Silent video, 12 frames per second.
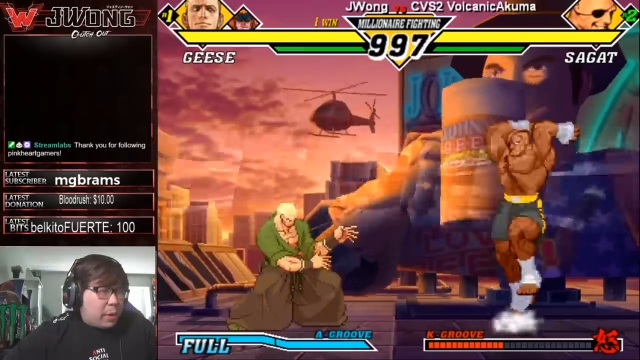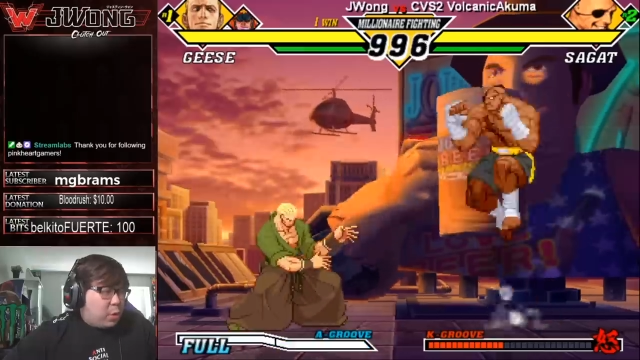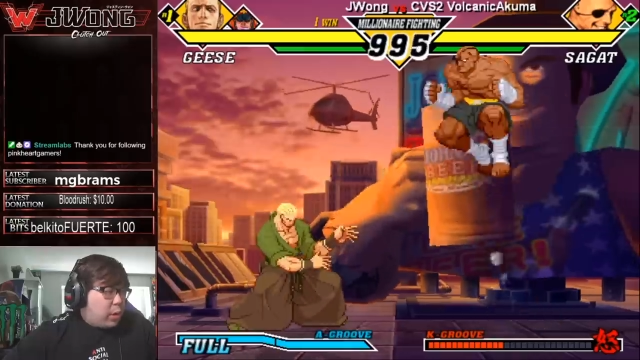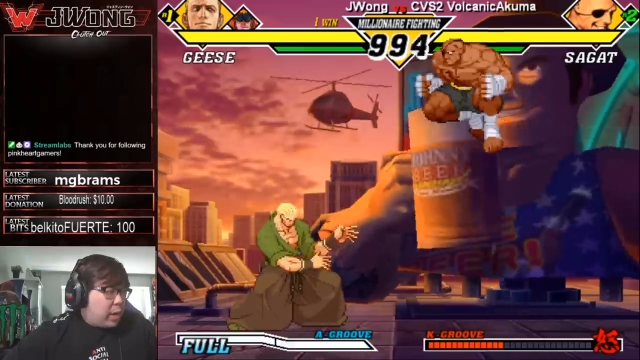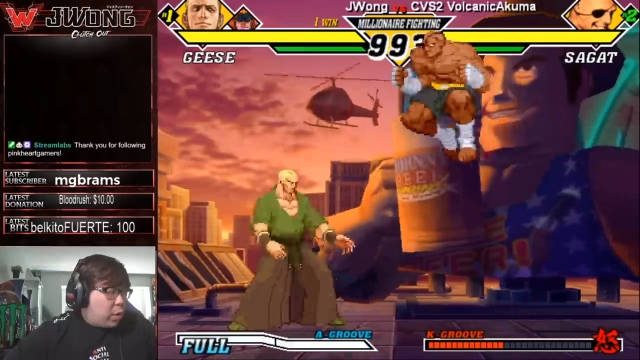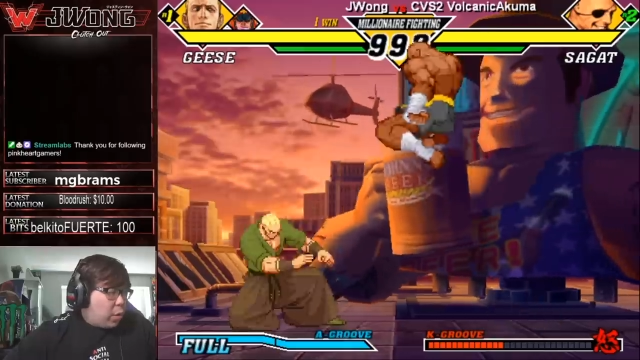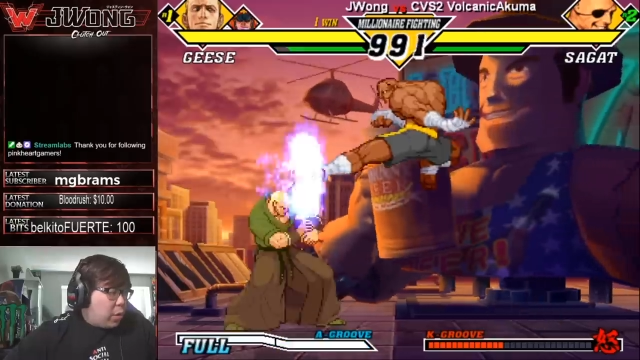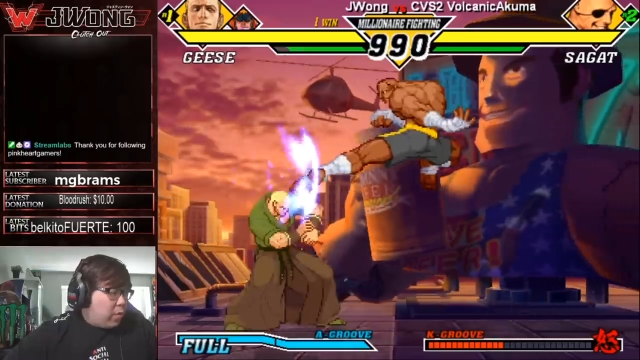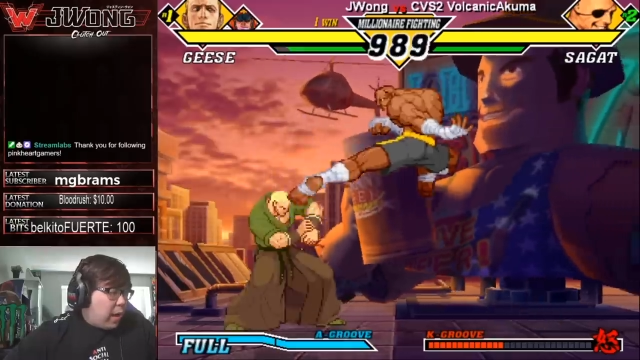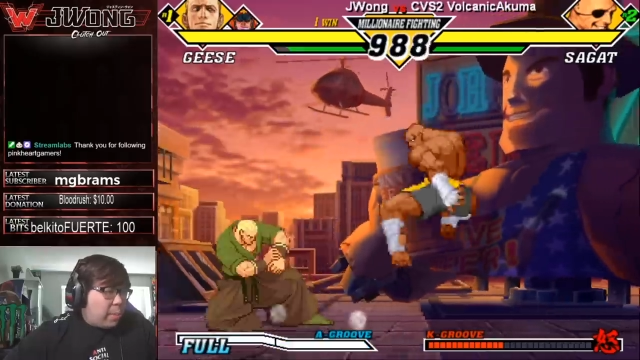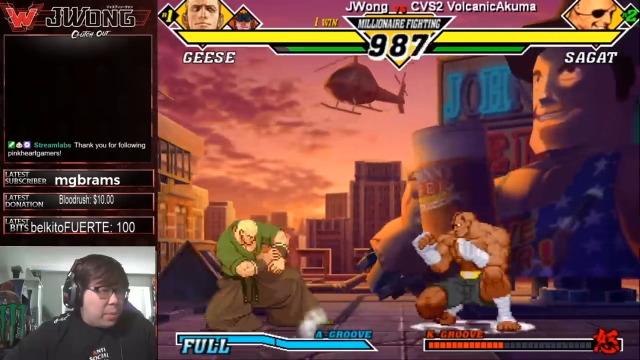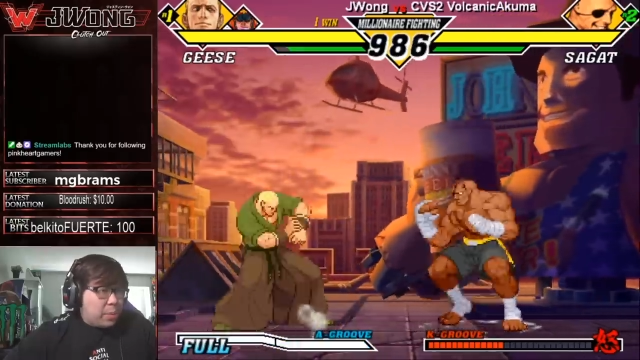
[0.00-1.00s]
do like
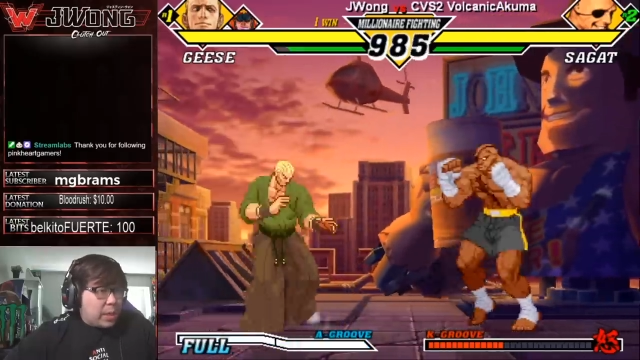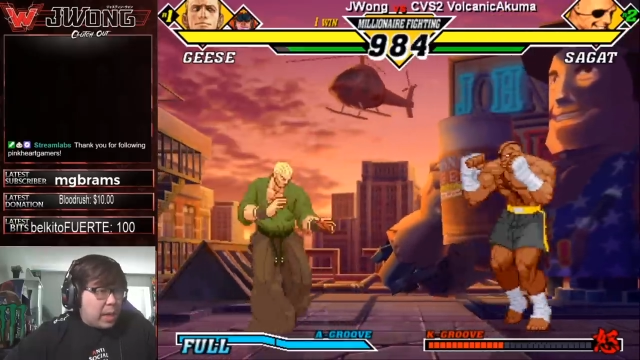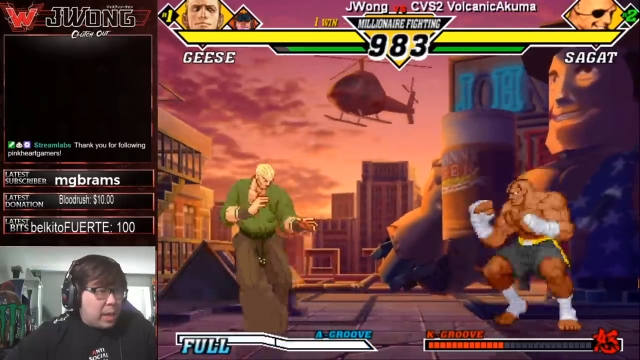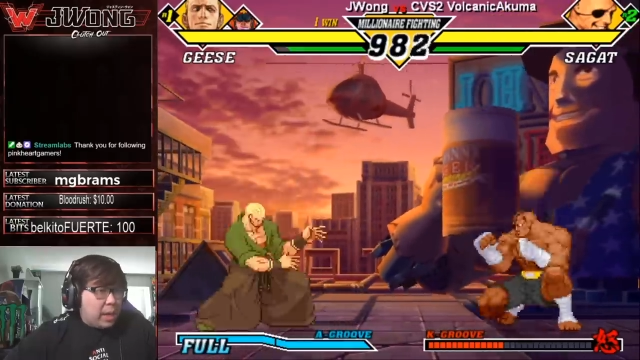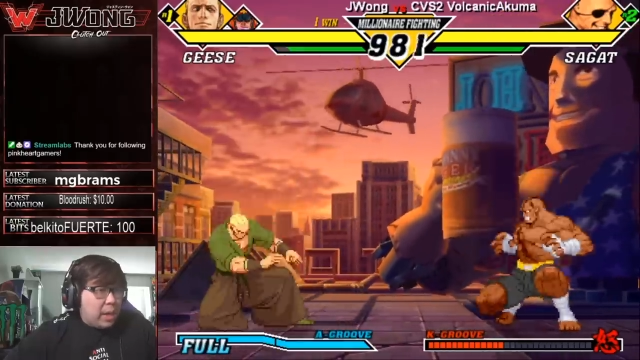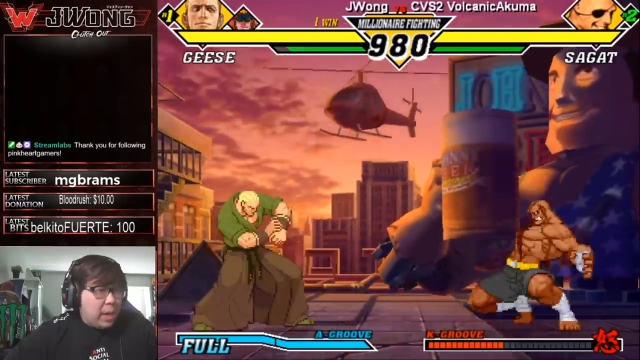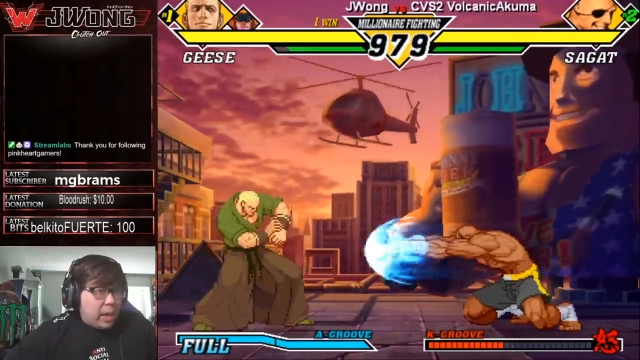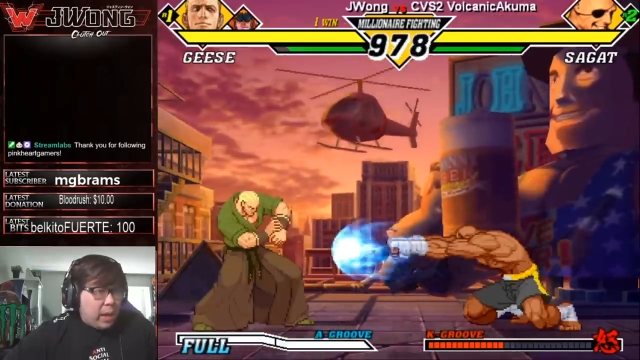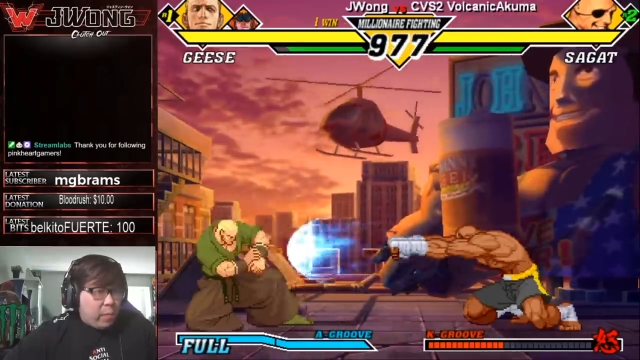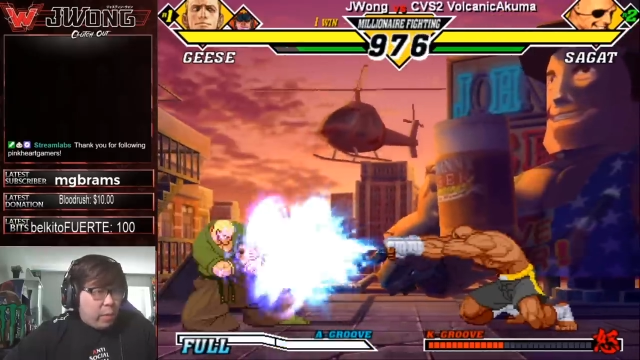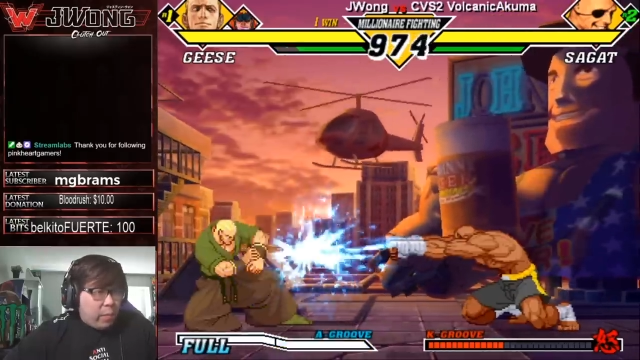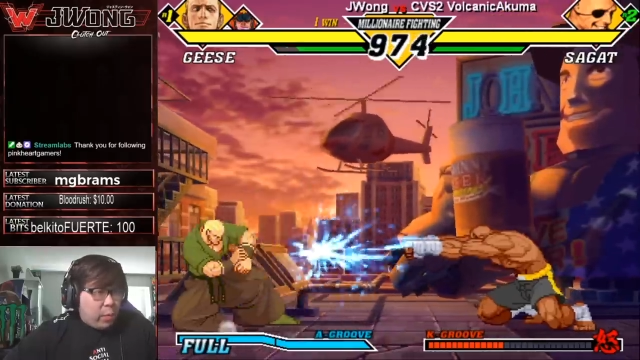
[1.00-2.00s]
35%
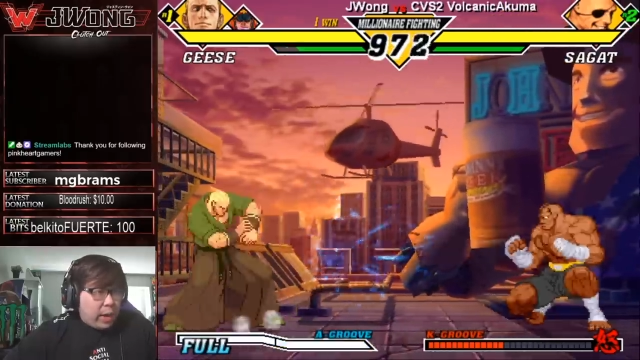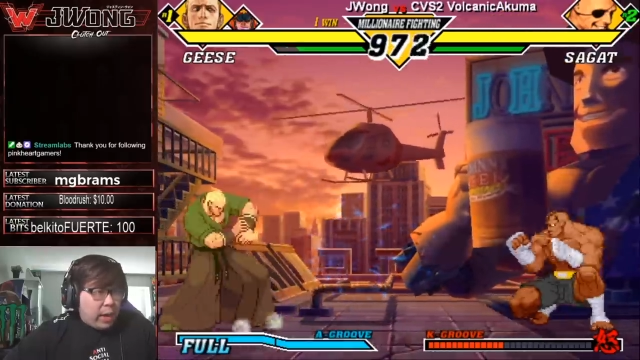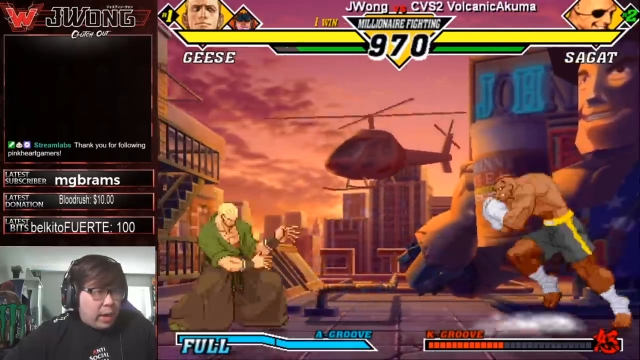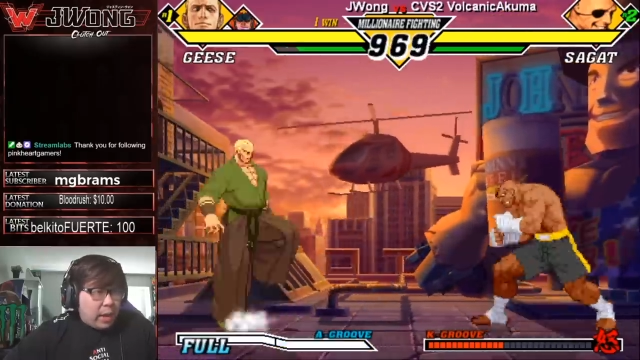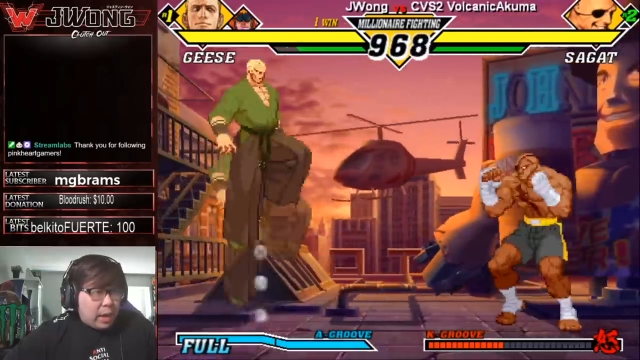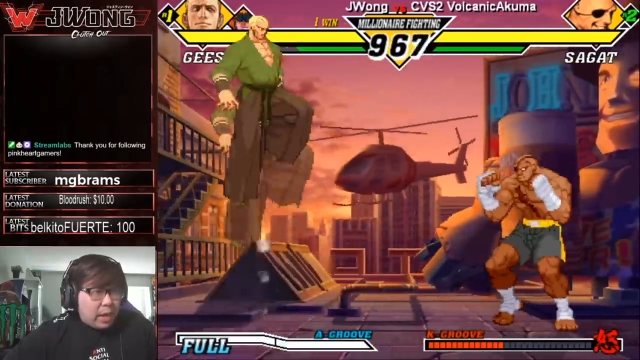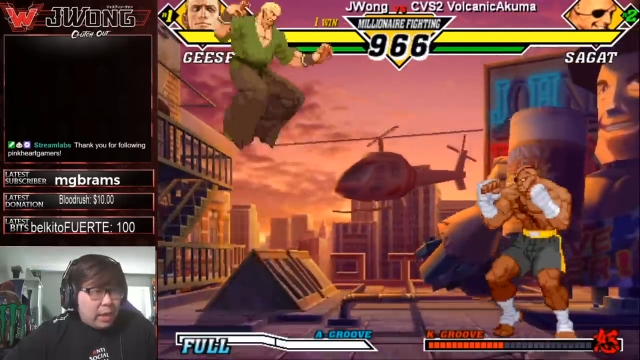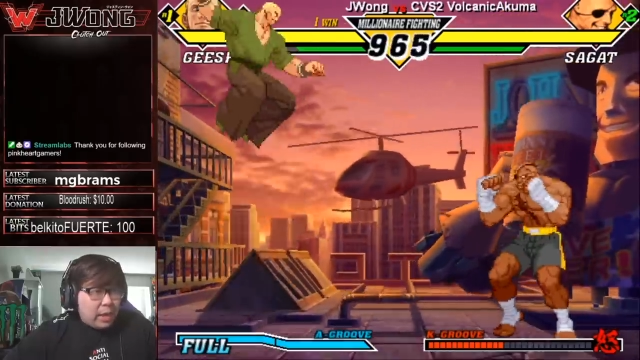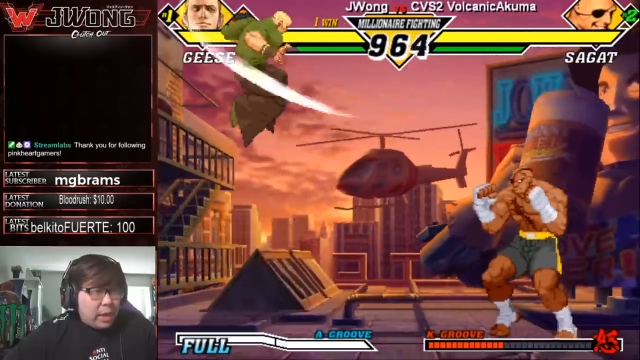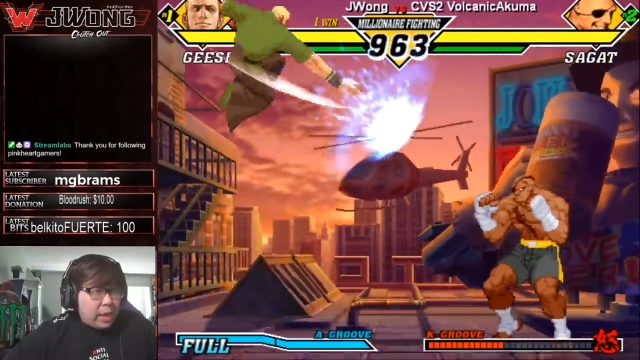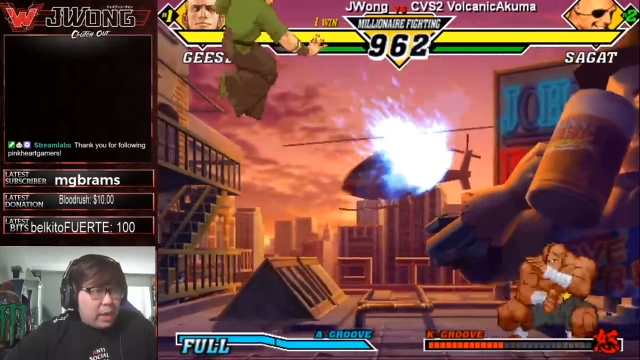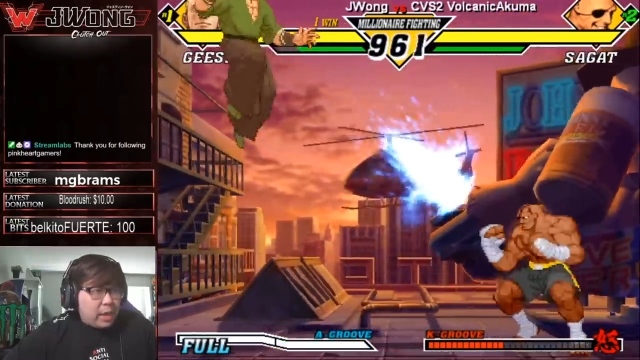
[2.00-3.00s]
if, if we get a clean
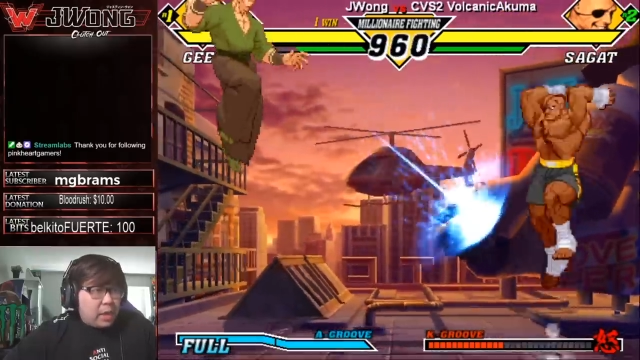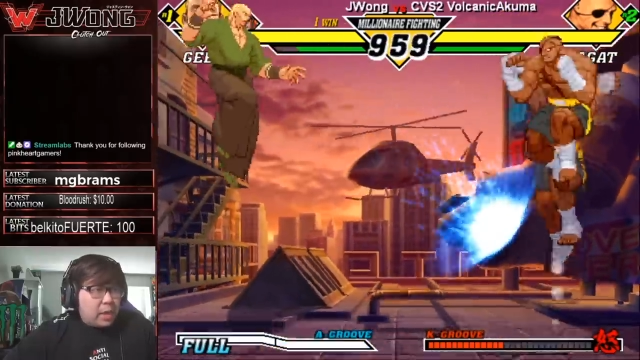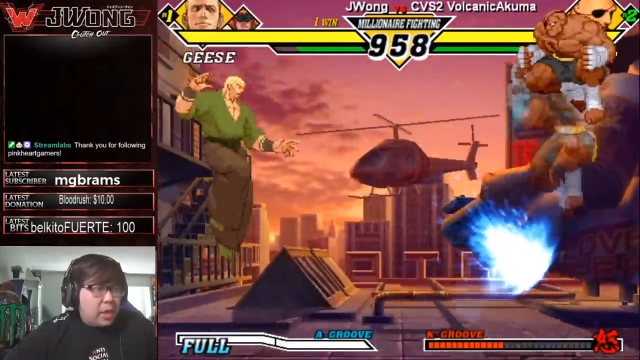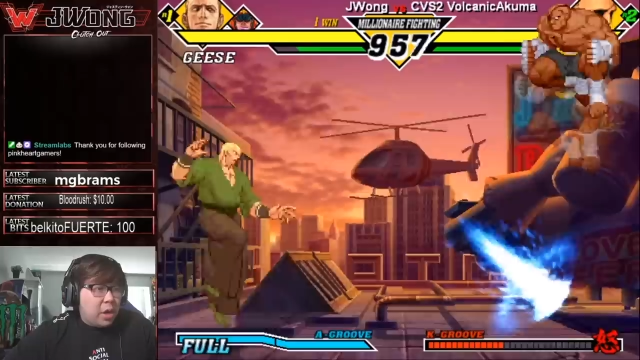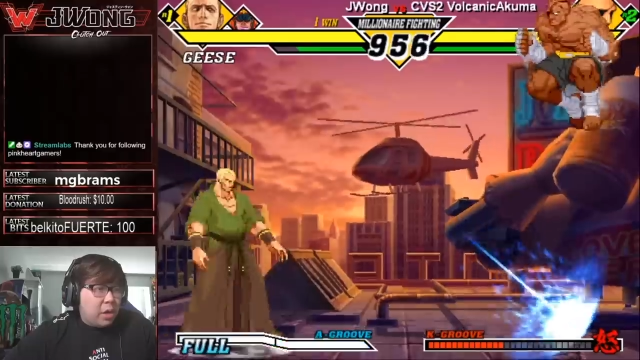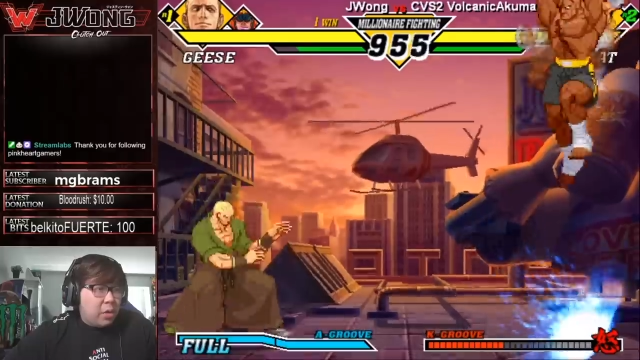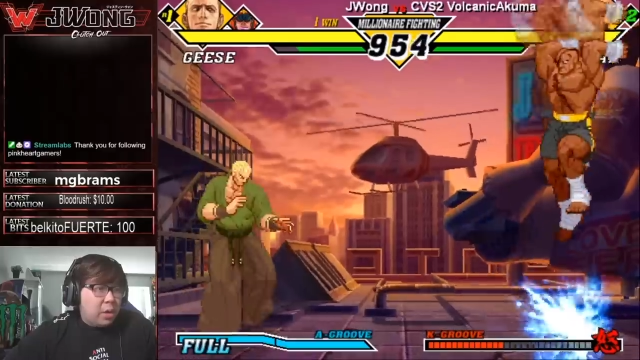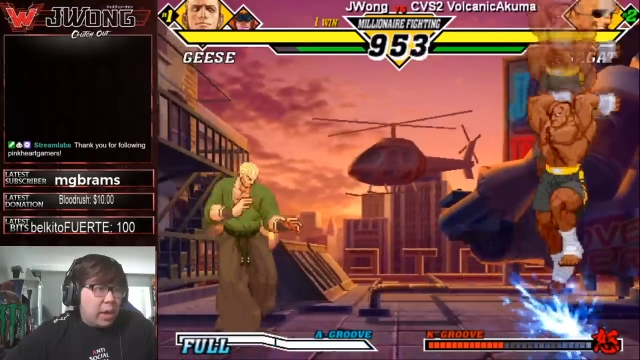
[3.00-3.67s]
hit, you know.